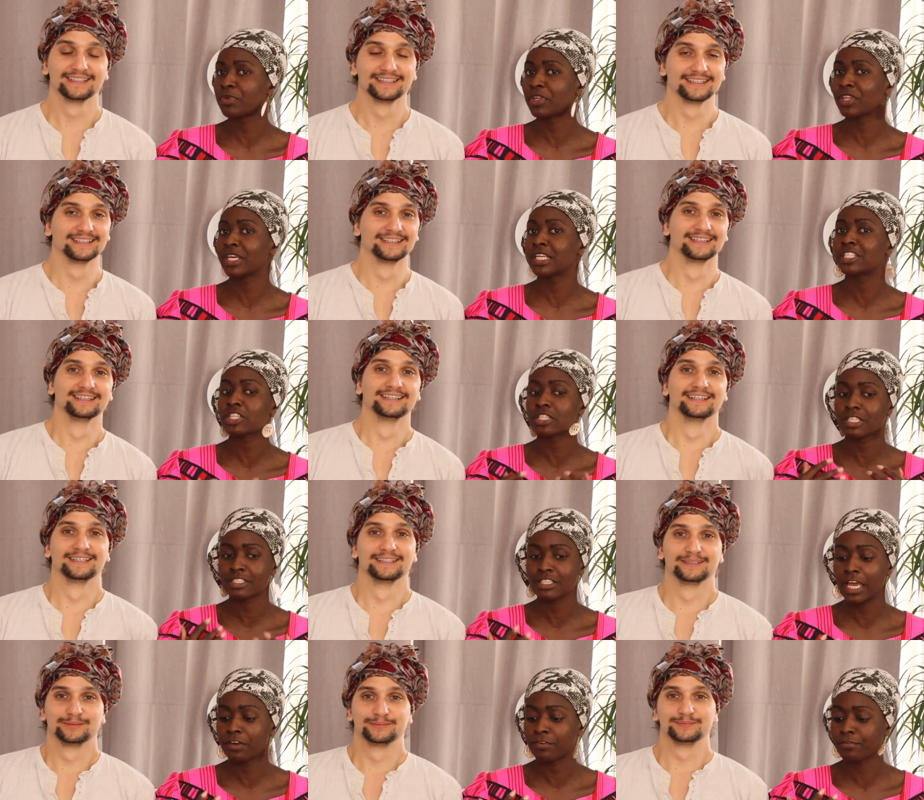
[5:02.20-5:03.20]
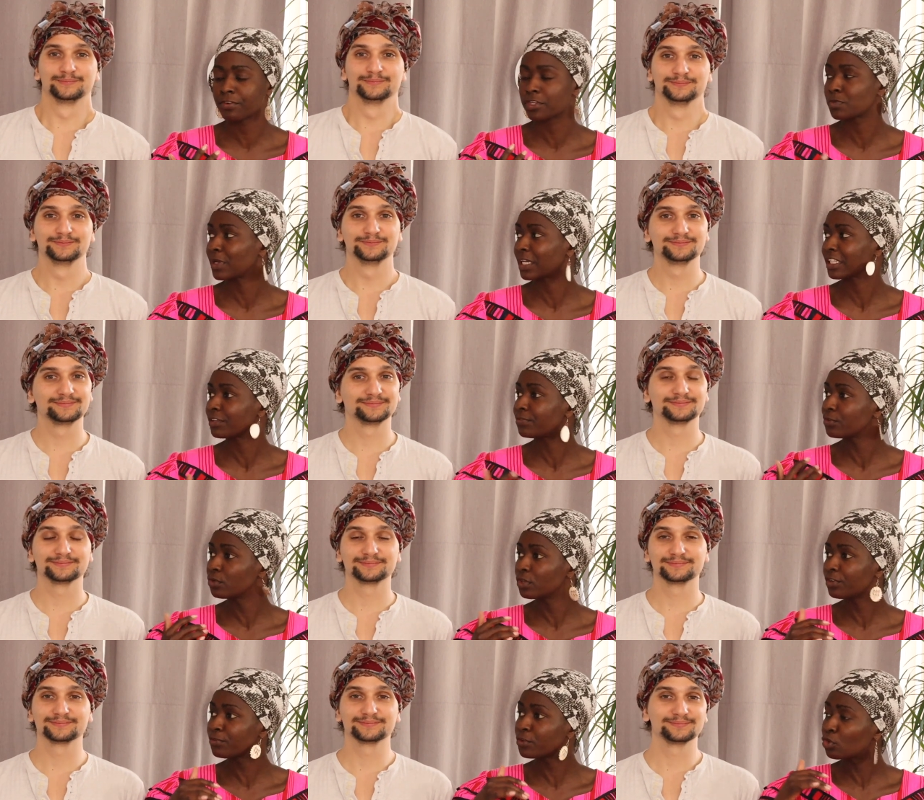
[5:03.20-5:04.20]
Speaker 1: to be there just a sign of respect if you
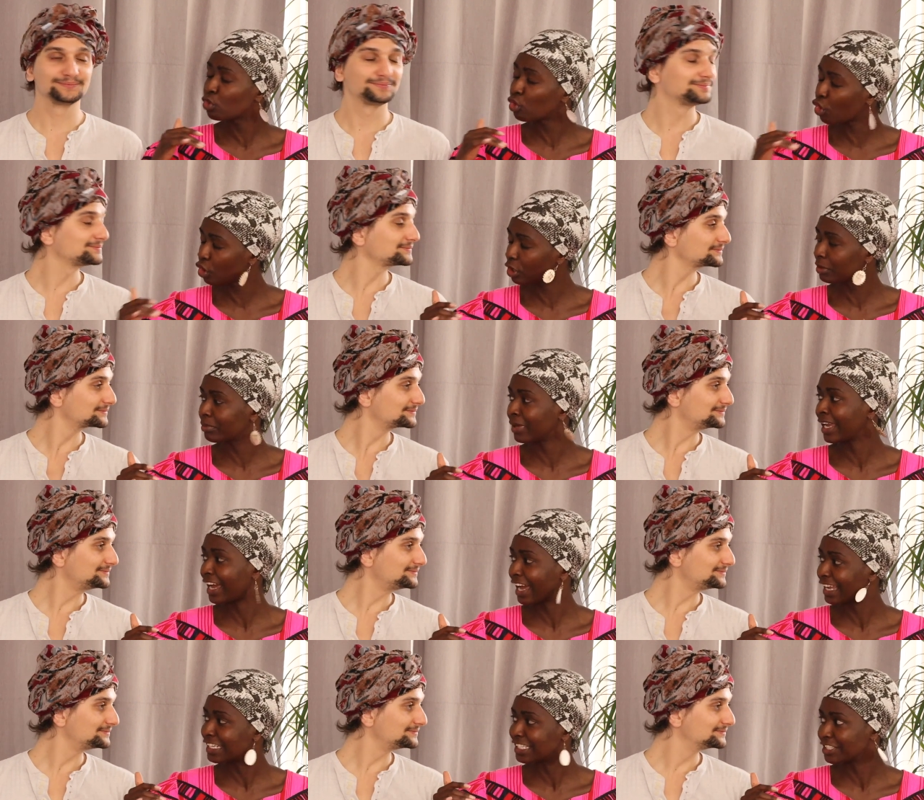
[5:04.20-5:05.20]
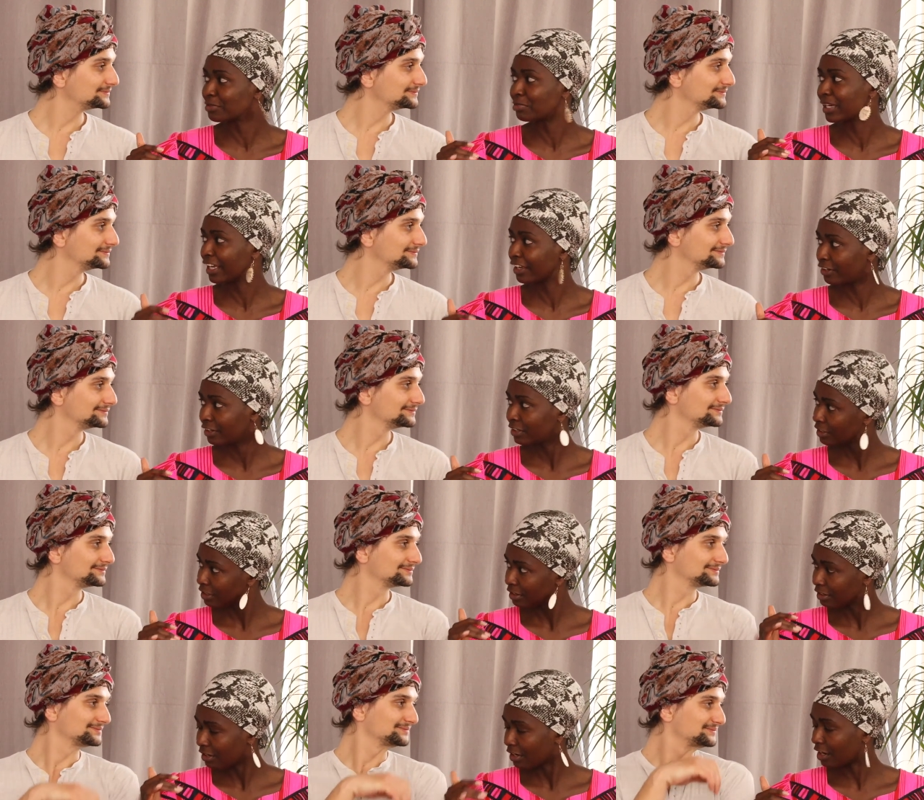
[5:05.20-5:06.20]
if you call my auntie by
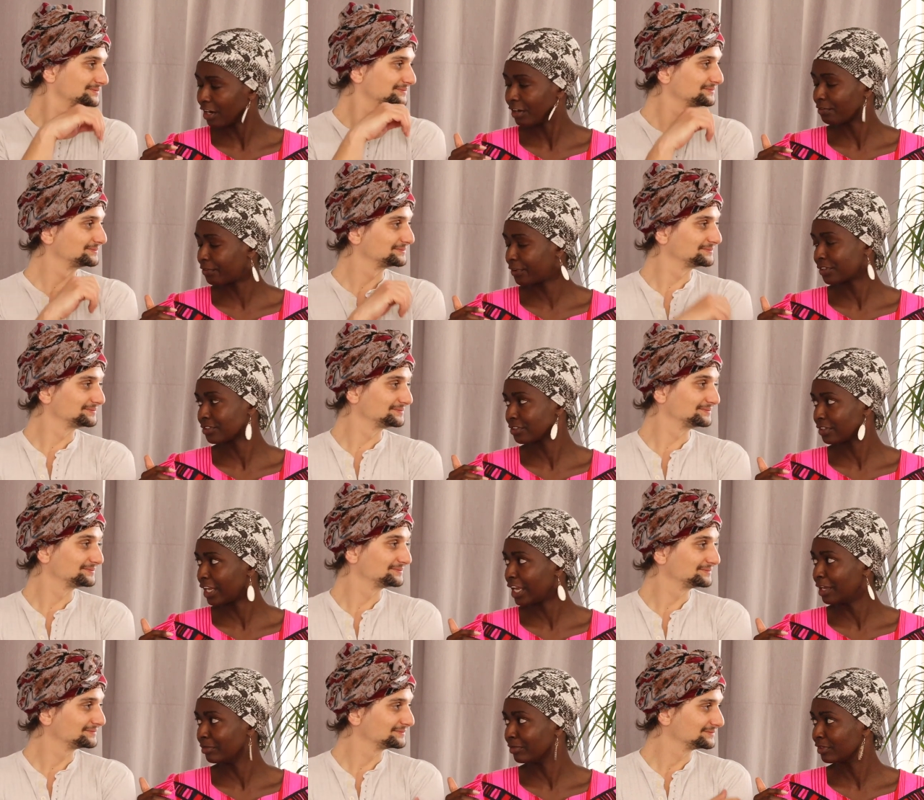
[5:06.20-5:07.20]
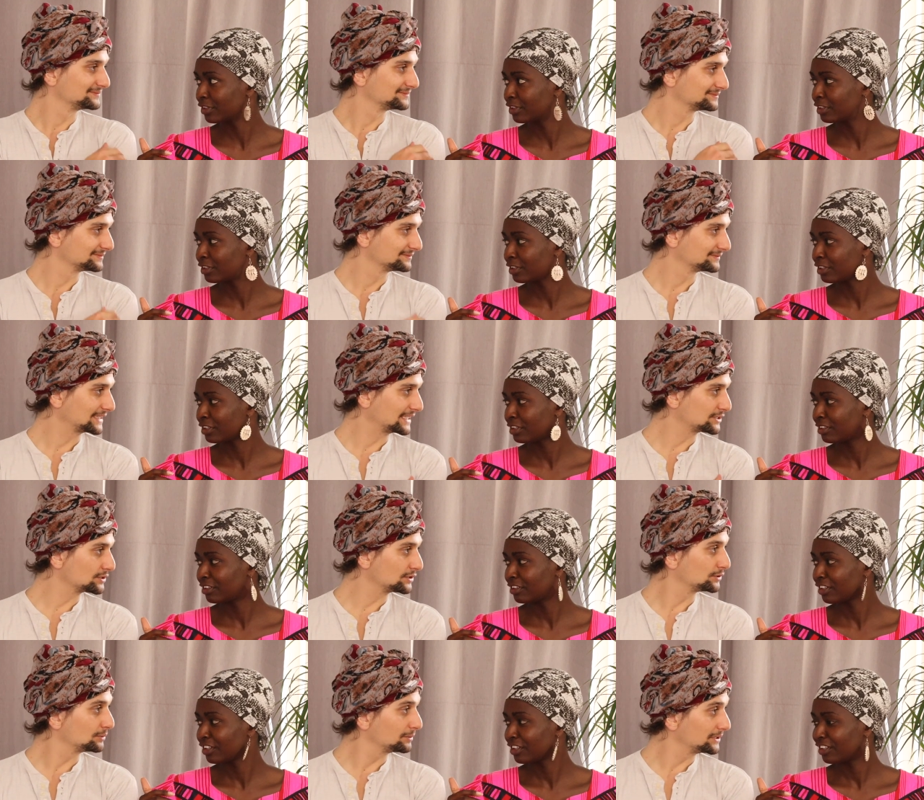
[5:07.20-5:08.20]
her first name
Speaker 2: it's
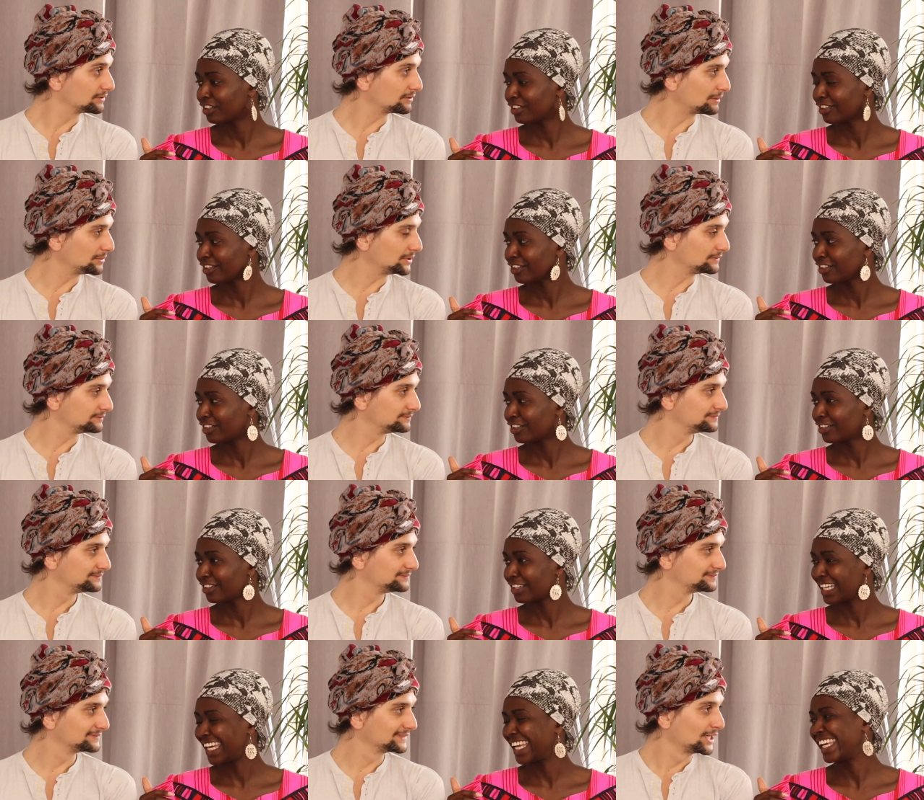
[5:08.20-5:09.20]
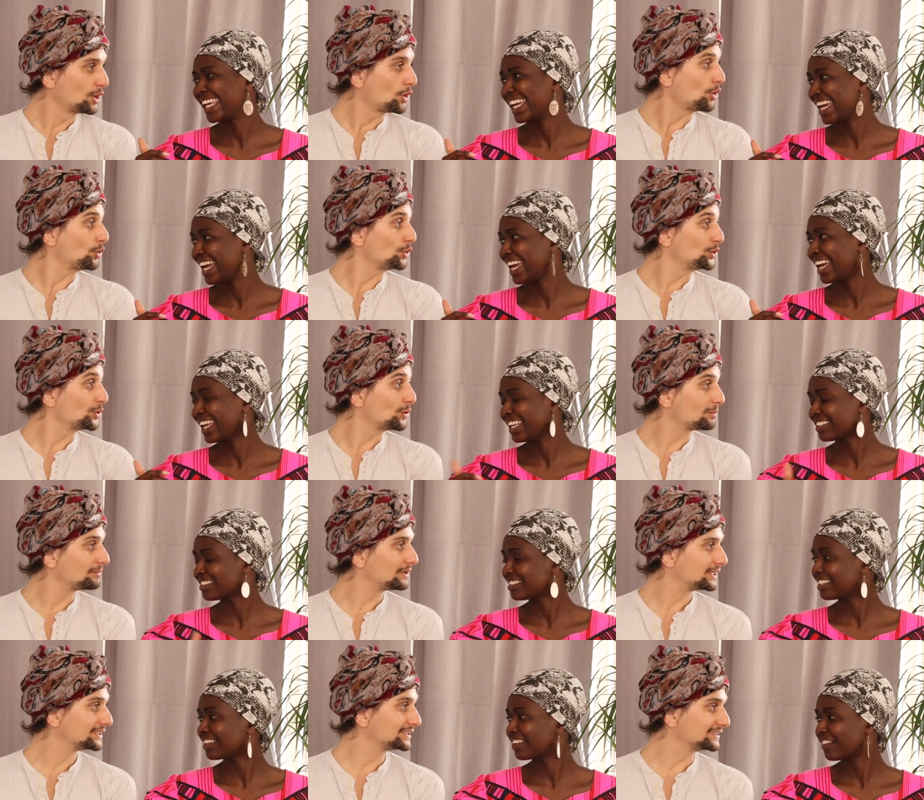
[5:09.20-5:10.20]
going to be trouble yes. or your
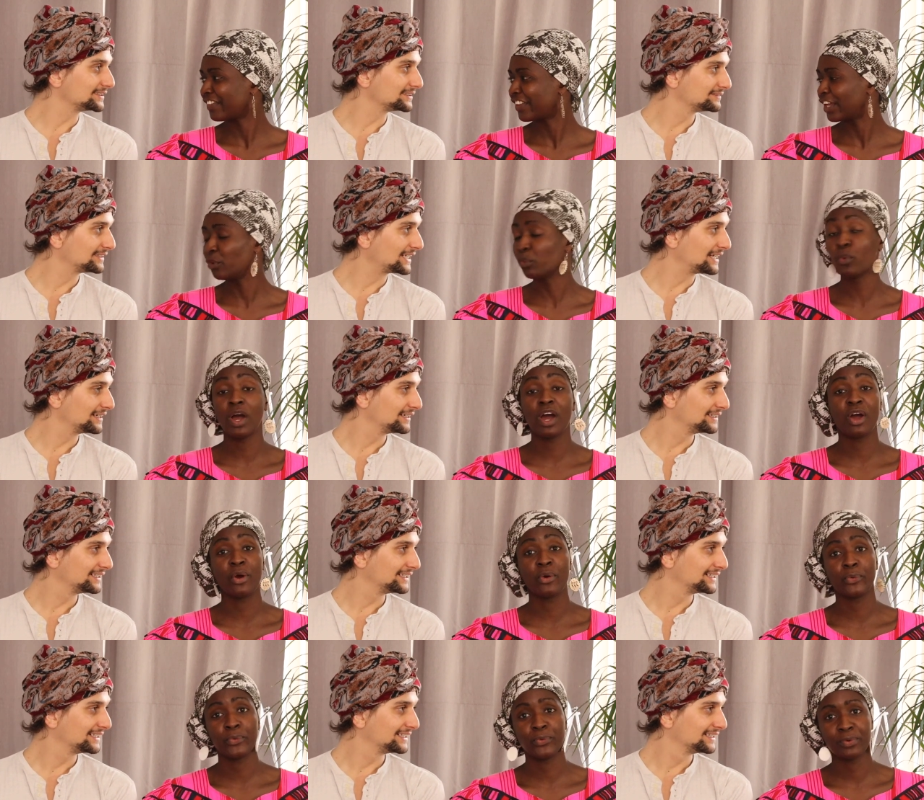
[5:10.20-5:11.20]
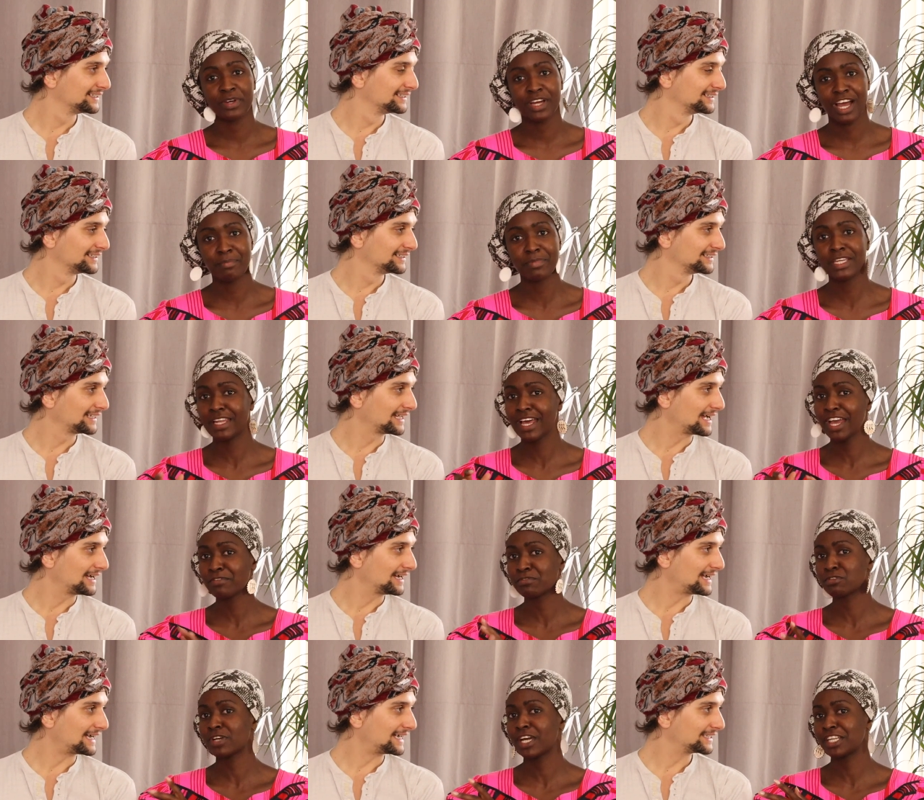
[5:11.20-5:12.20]
mother
Speaker 1: wow I mean, I
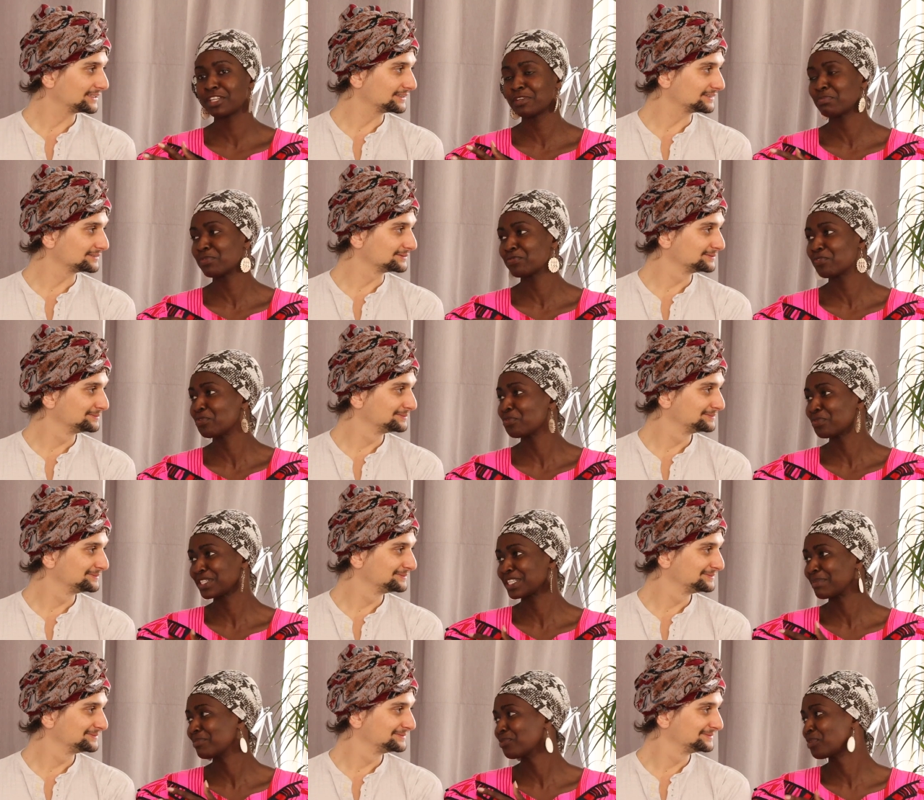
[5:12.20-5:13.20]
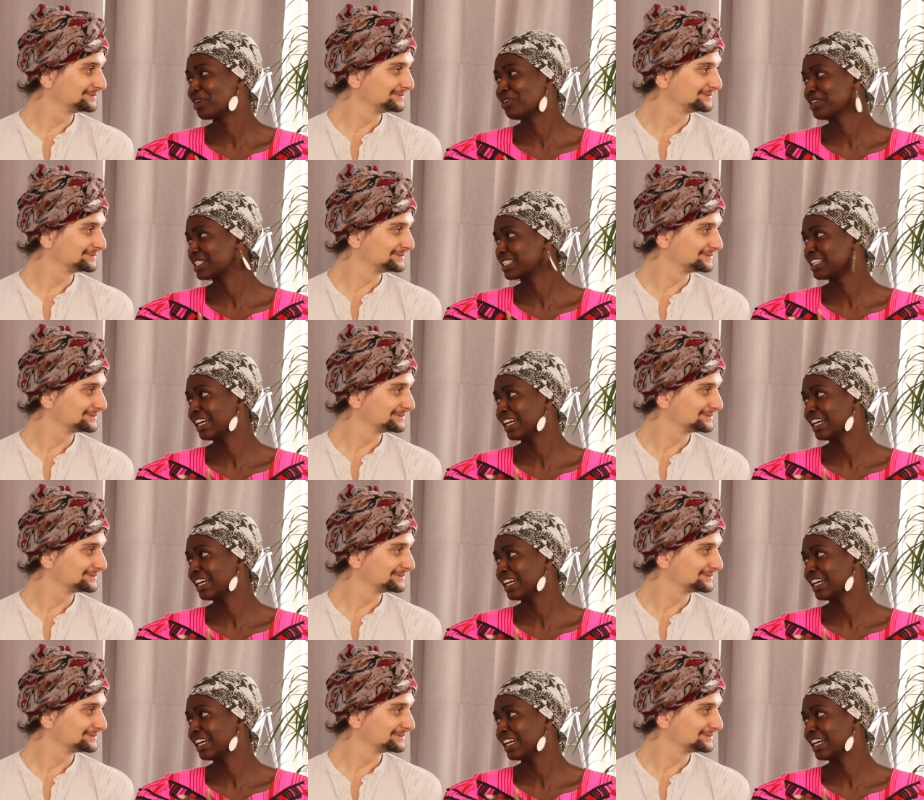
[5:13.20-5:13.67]
have tried I it before. Some when I was